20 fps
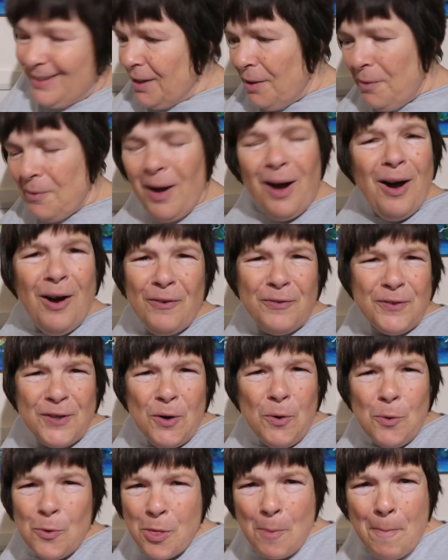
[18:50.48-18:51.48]
So after
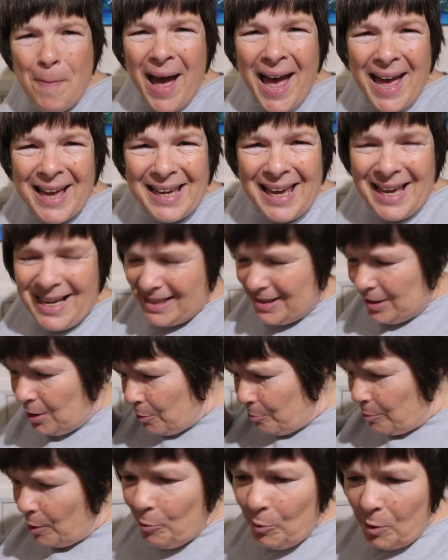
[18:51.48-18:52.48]
all the bag
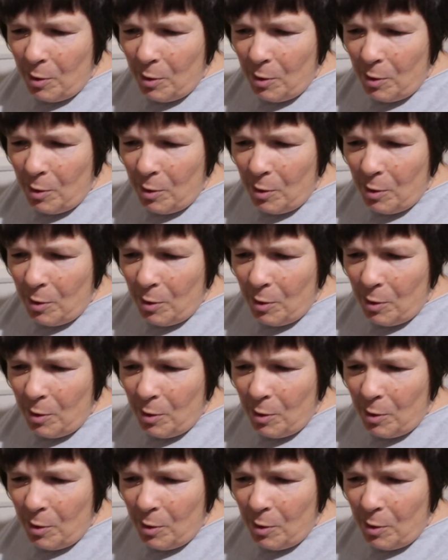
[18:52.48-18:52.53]
excitement,